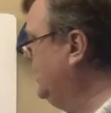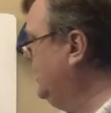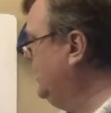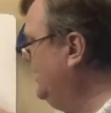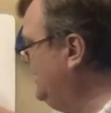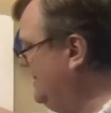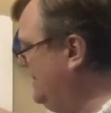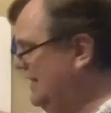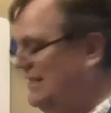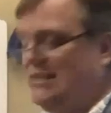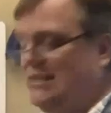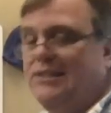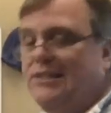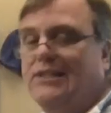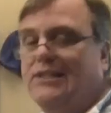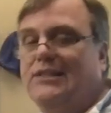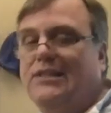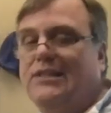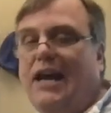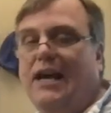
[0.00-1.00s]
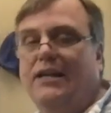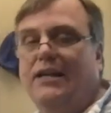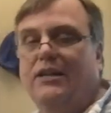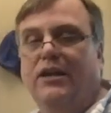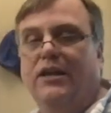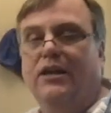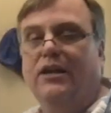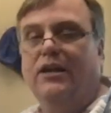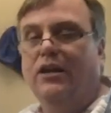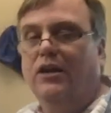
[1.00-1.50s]
this is
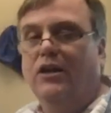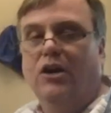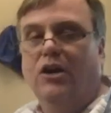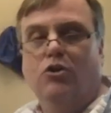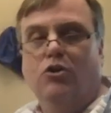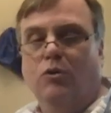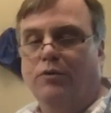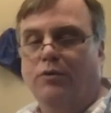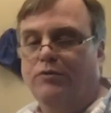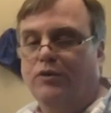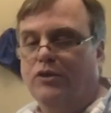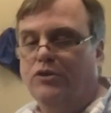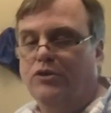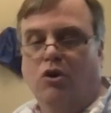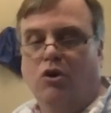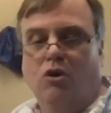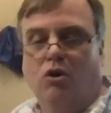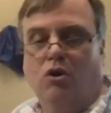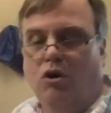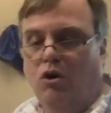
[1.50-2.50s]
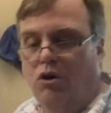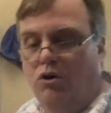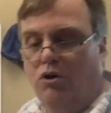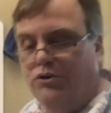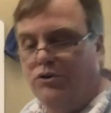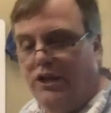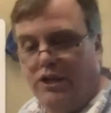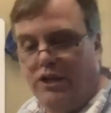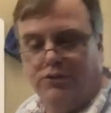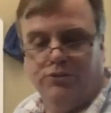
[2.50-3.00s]
exactly equivalent to
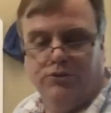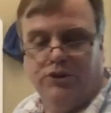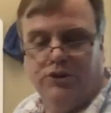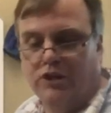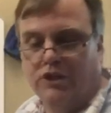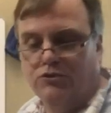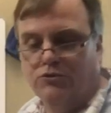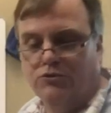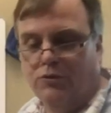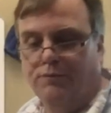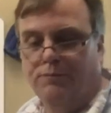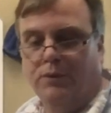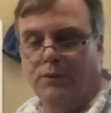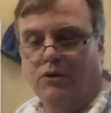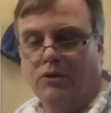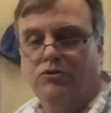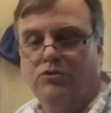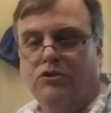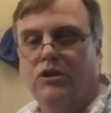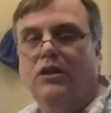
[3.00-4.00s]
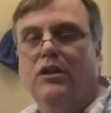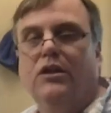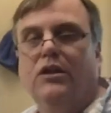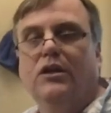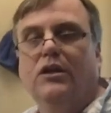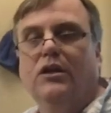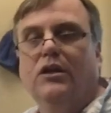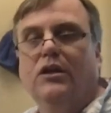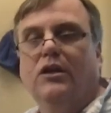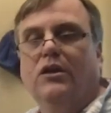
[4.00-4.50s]
all the other things we've built.
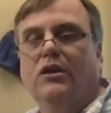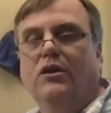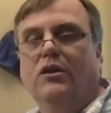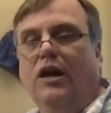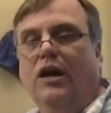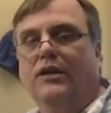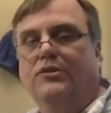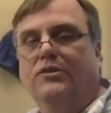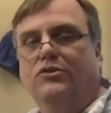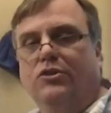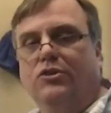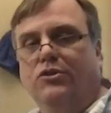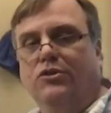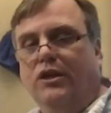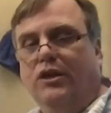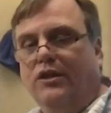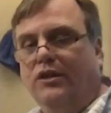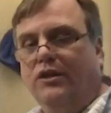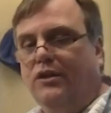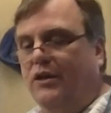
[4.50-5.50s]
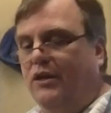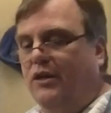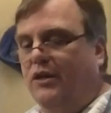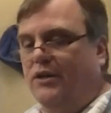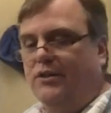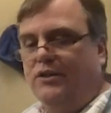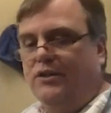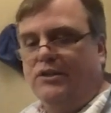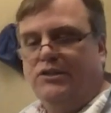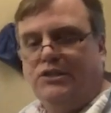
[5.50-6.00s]
Right? So
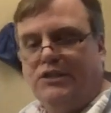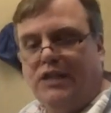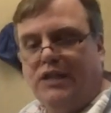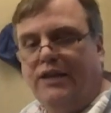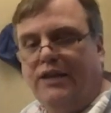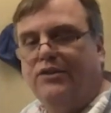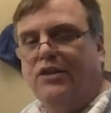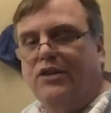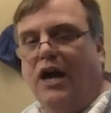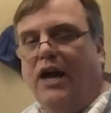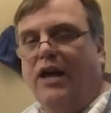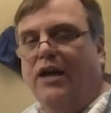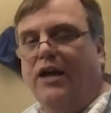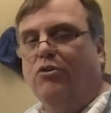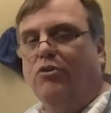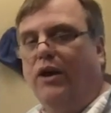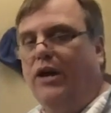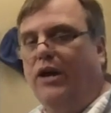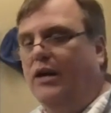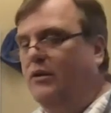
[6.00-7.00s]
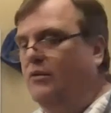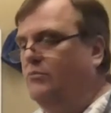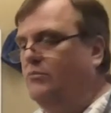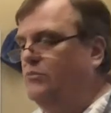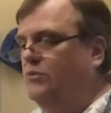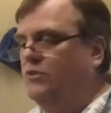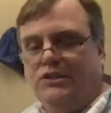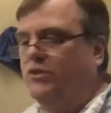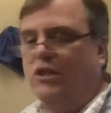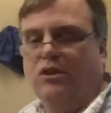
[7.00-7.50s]
the state
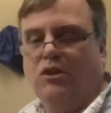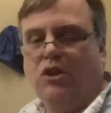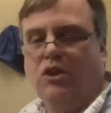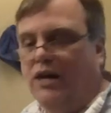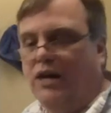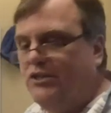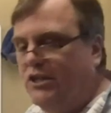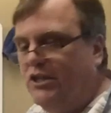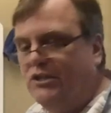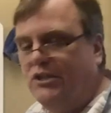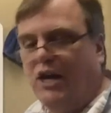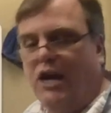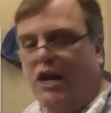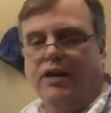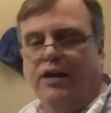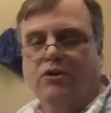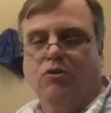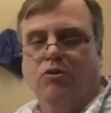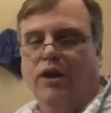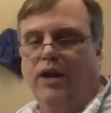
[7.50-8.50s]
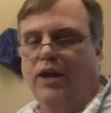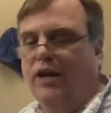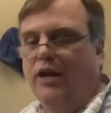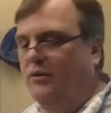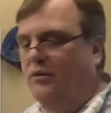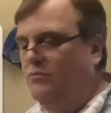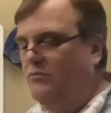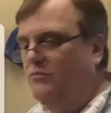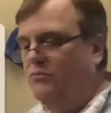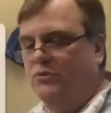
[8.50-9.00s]
diagrams, the logic
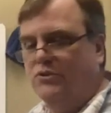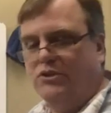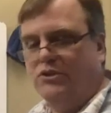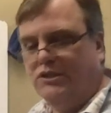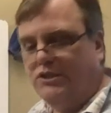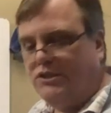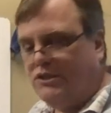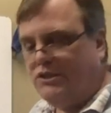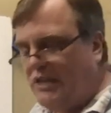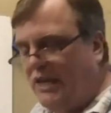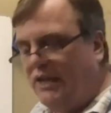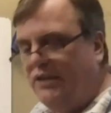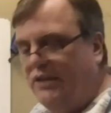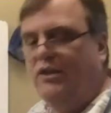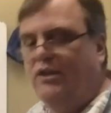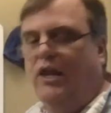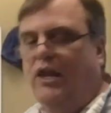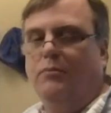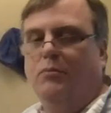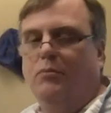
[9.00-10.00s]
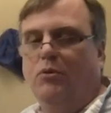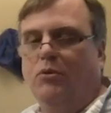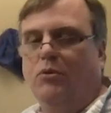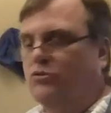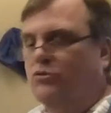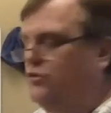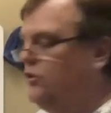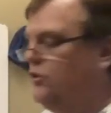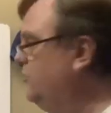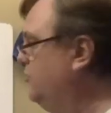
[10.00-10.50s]
diagrams, state
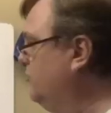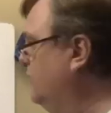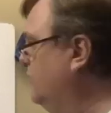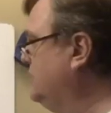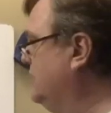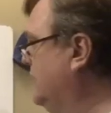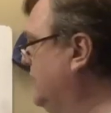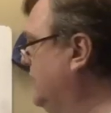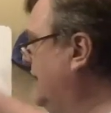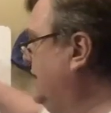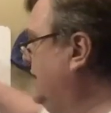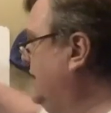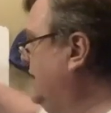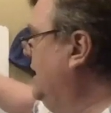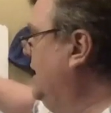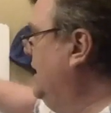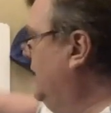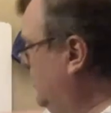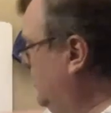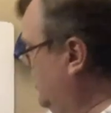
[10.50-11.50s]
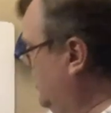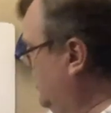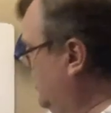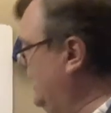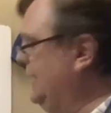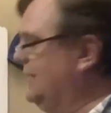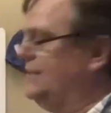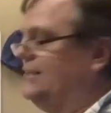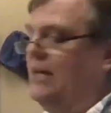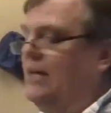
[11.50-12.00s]
tables, all the rest of that,
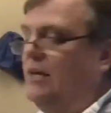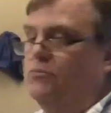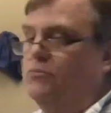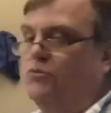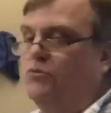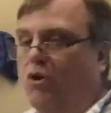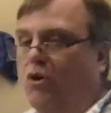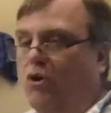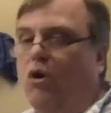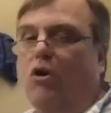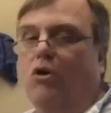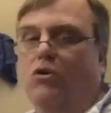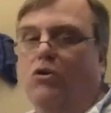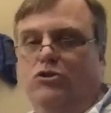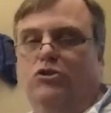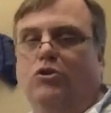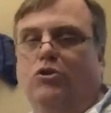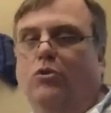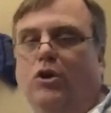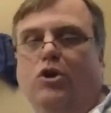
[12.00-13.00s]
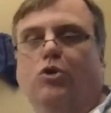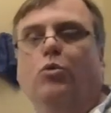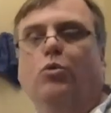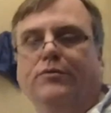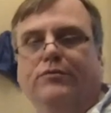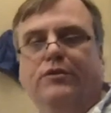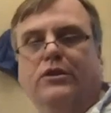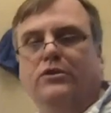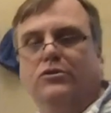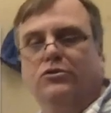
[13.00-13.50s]
ASMs are also
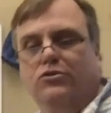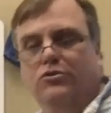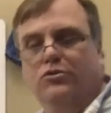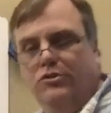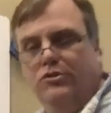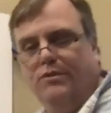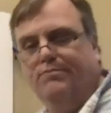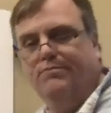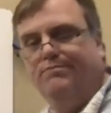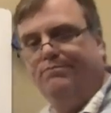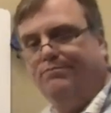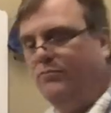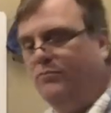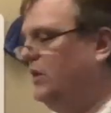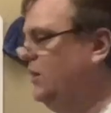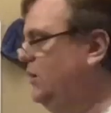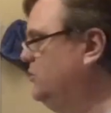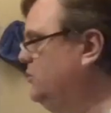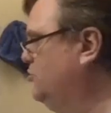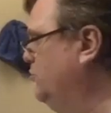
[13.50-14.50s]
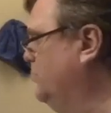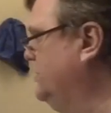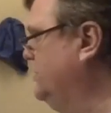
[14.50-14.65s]
equivalent. So we just